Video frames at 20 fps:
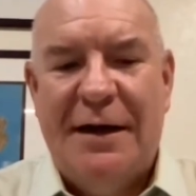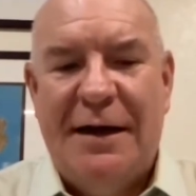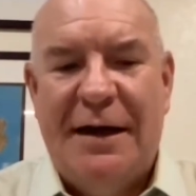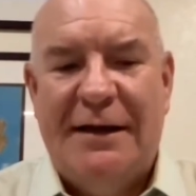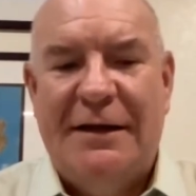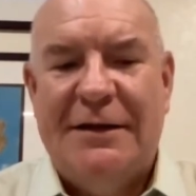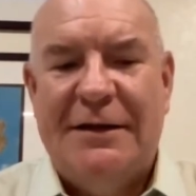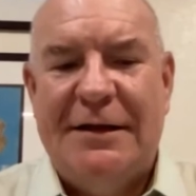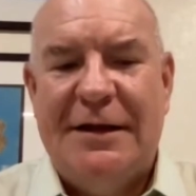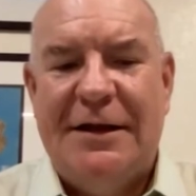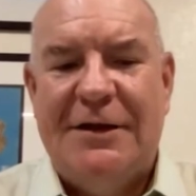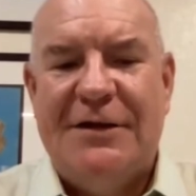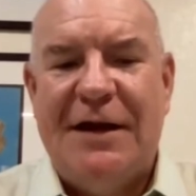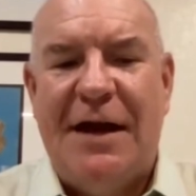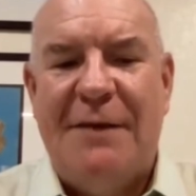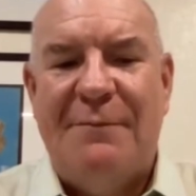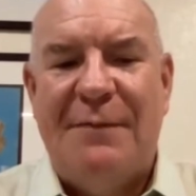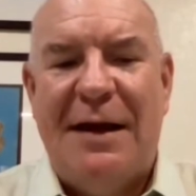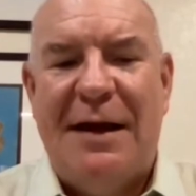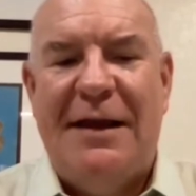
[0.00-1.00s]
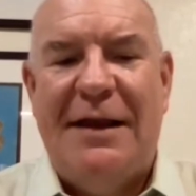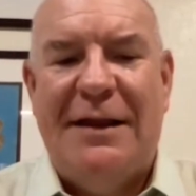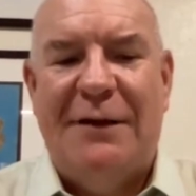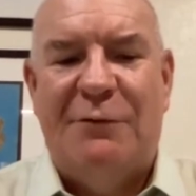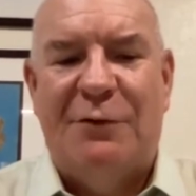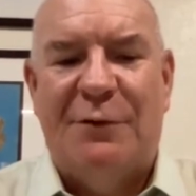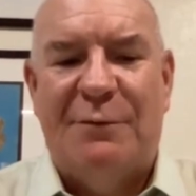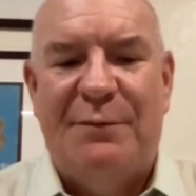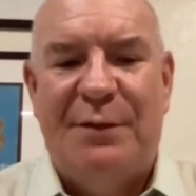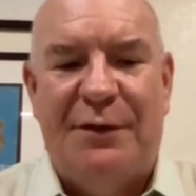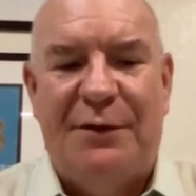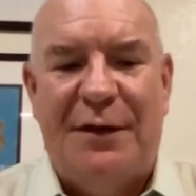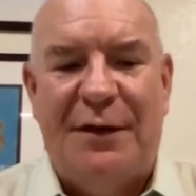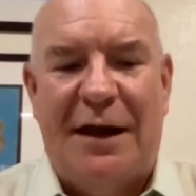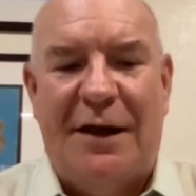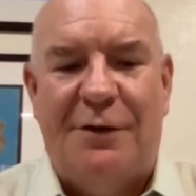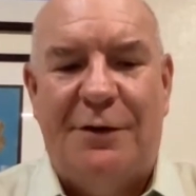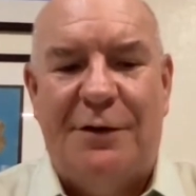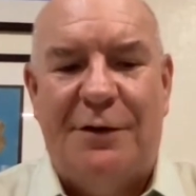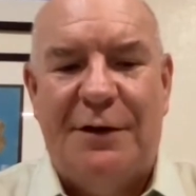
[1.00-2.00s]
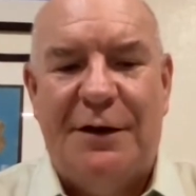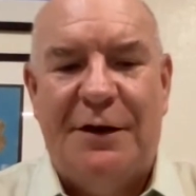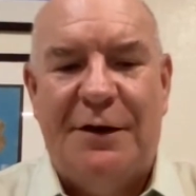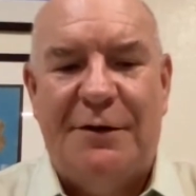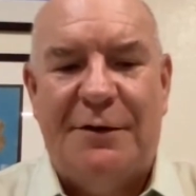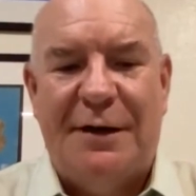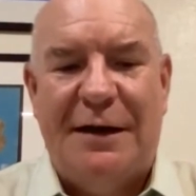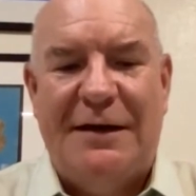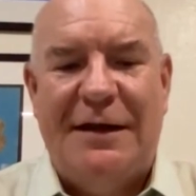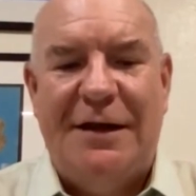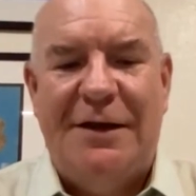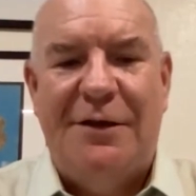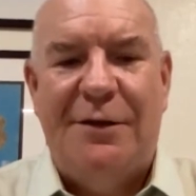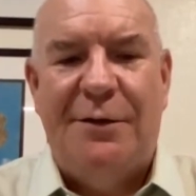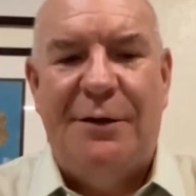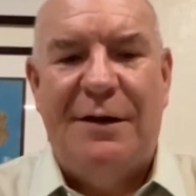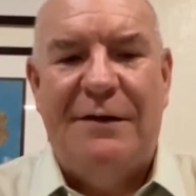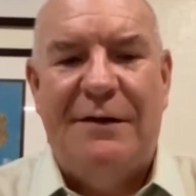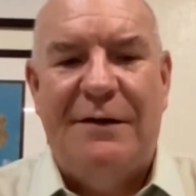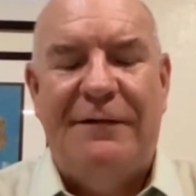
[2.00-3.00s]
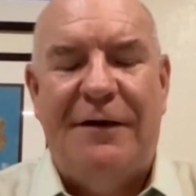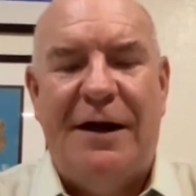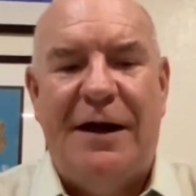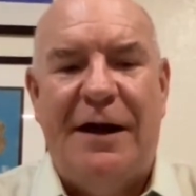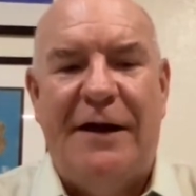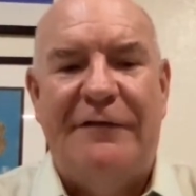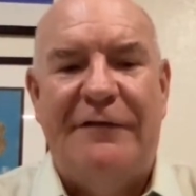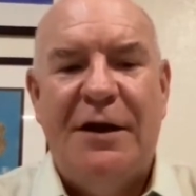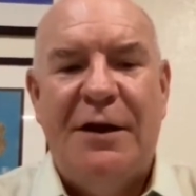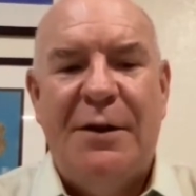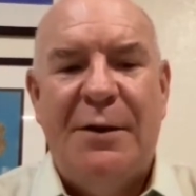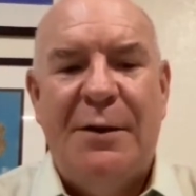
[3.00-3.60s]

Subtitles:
And you see there's not many that were built that early, or 1835,